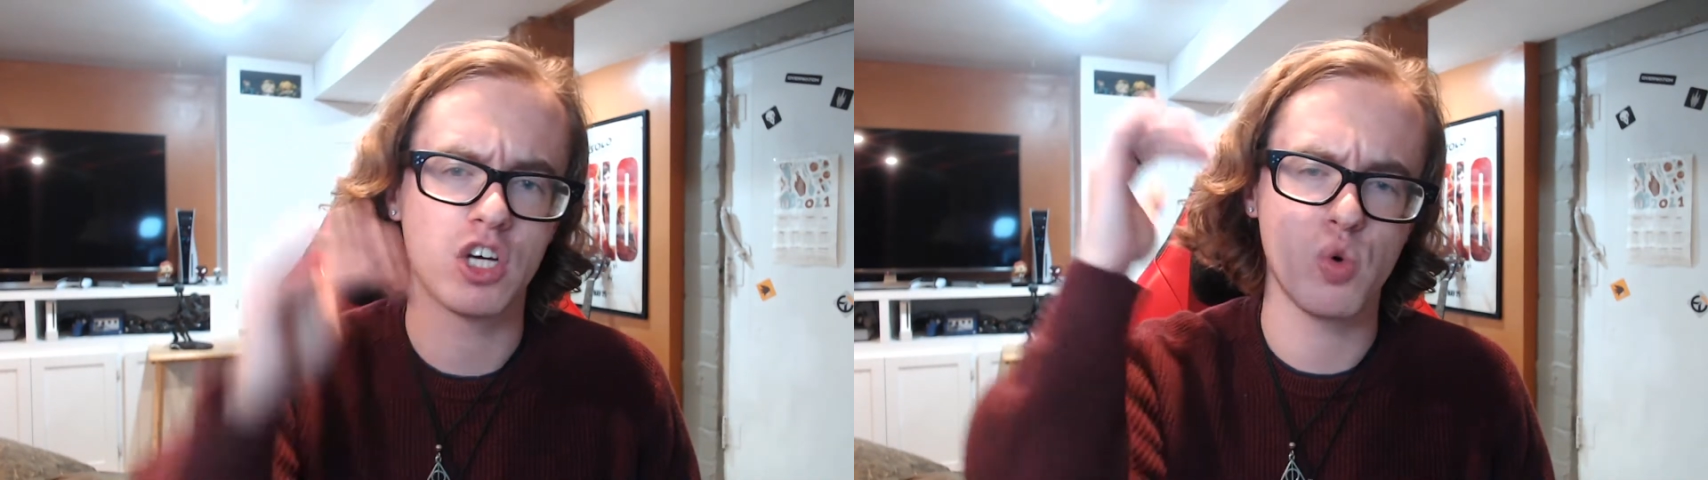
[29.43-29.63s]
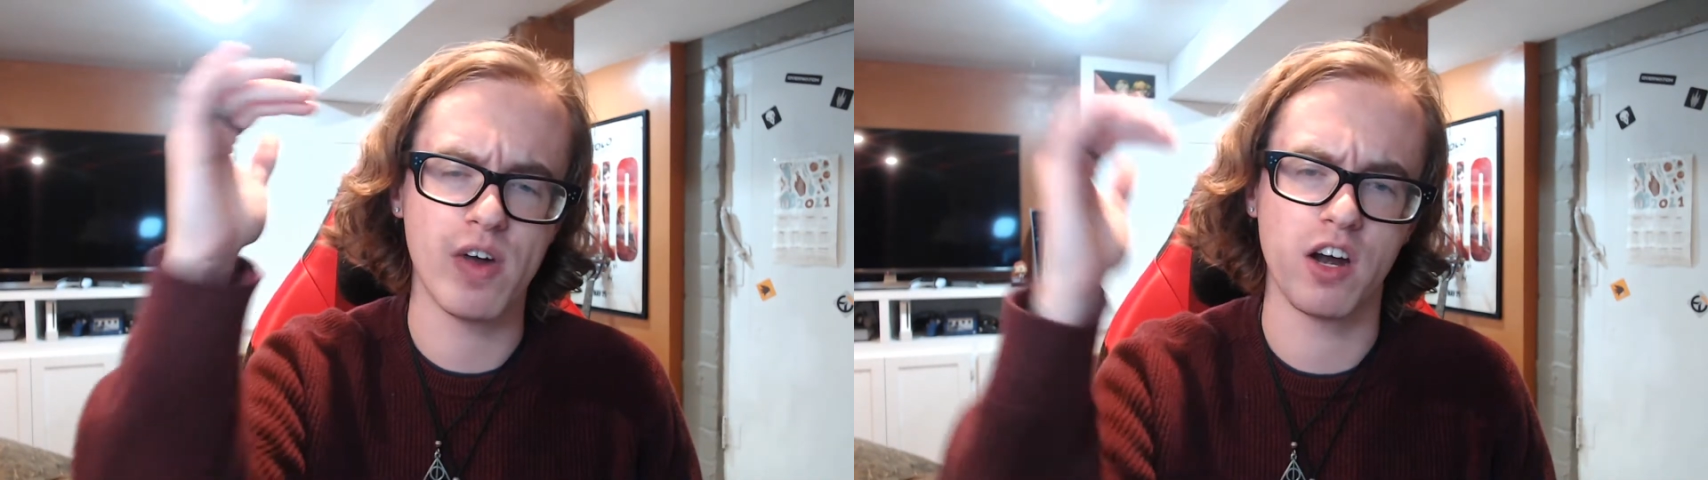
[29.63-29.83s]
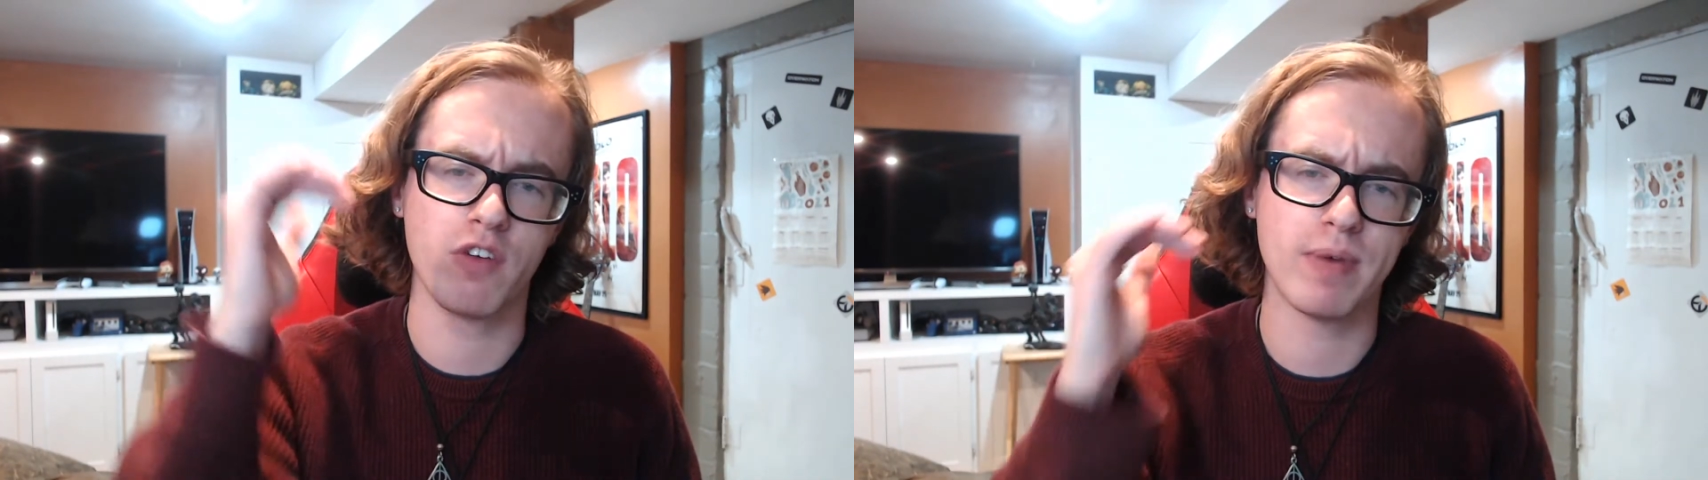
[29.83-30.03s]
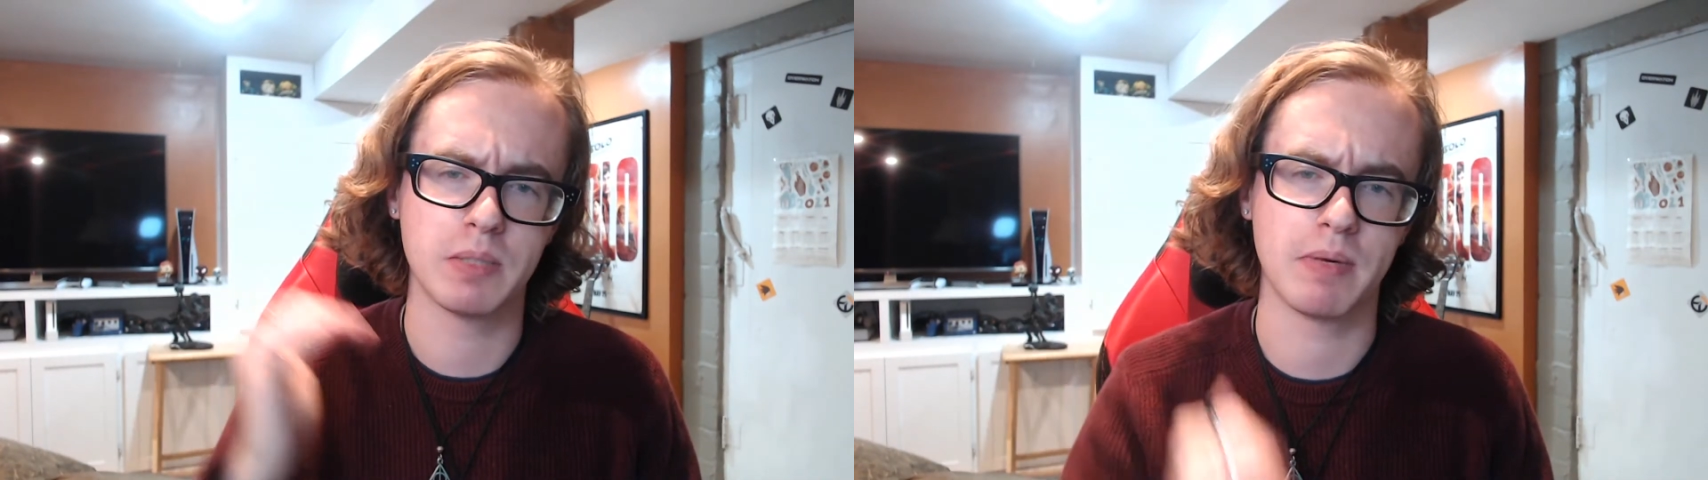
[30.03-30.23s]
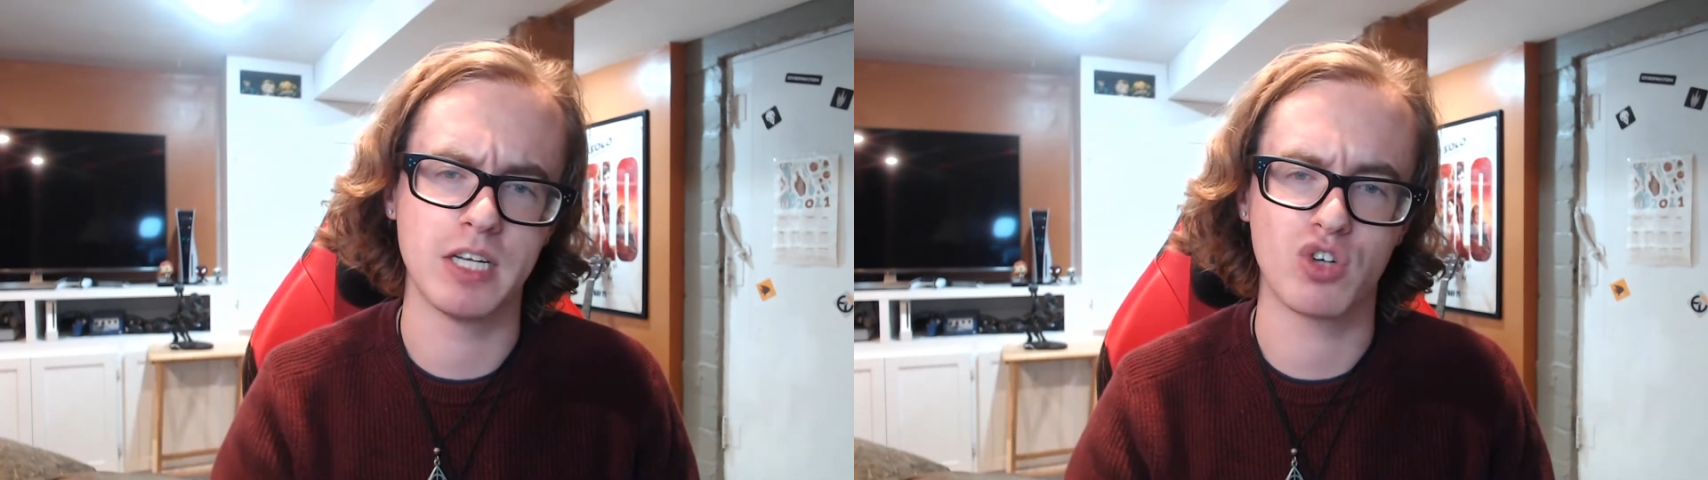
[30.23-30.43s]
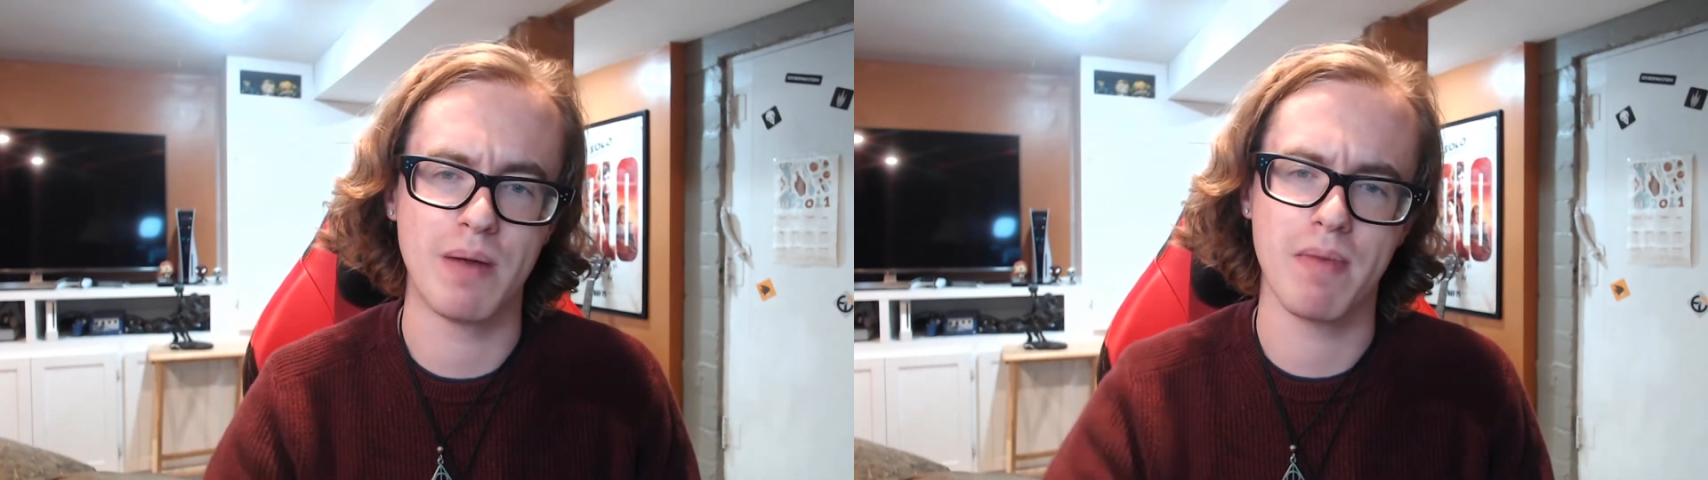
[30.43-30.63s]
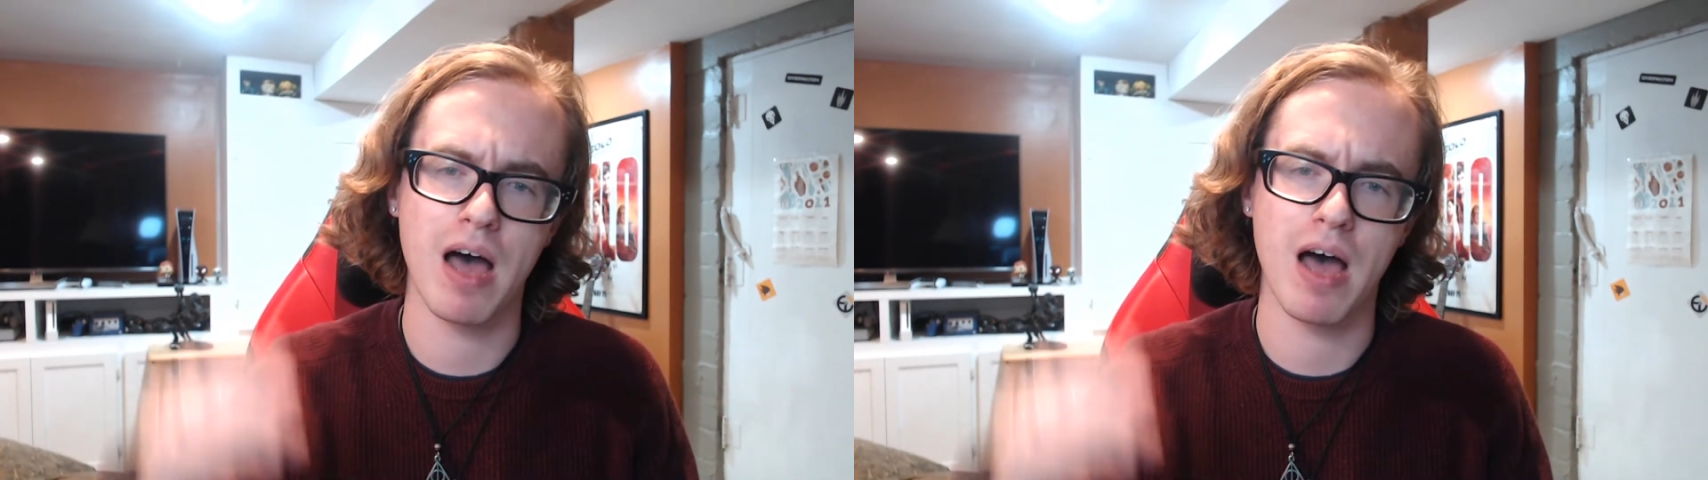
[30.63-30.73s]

Twitter, Facebook, Instagram.